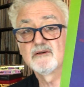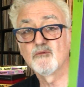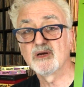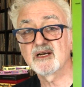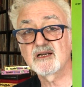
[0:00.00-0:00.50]

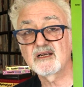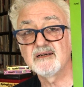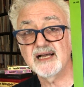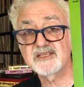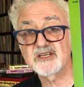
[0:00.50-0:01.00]
One of the
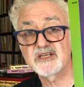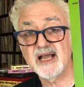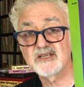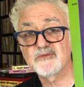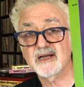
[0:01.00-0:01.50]
classic
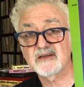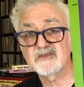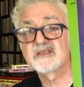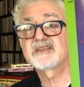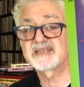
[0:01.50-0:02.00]
jazz
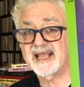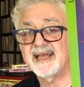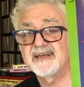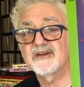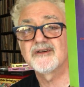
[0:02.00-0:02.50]
records,
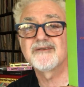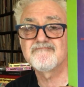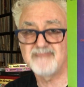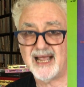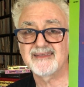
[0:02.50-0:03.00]
Tenor
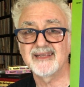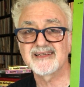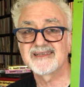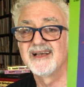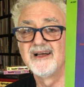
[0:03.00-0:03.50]

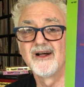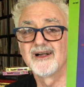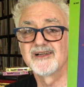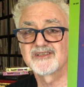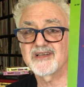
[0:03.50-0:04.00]
Madness.
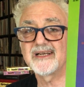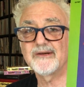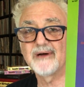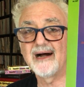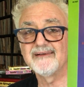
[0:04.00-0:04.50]
Sonny
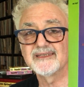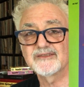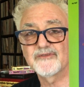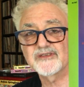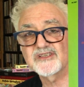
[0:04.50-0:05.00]

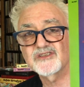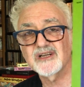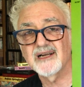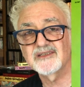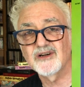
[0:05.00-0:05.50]
Rollins versus
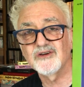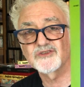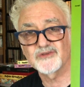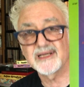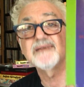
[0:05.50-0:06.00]
John
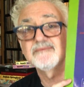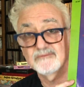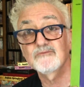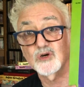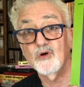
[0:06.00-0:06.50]
Coltrane,
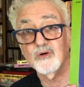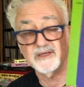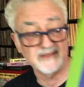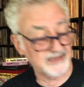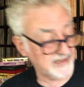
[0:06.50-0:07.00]

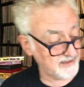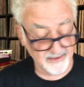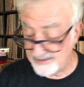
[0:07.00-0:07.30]
recorded there.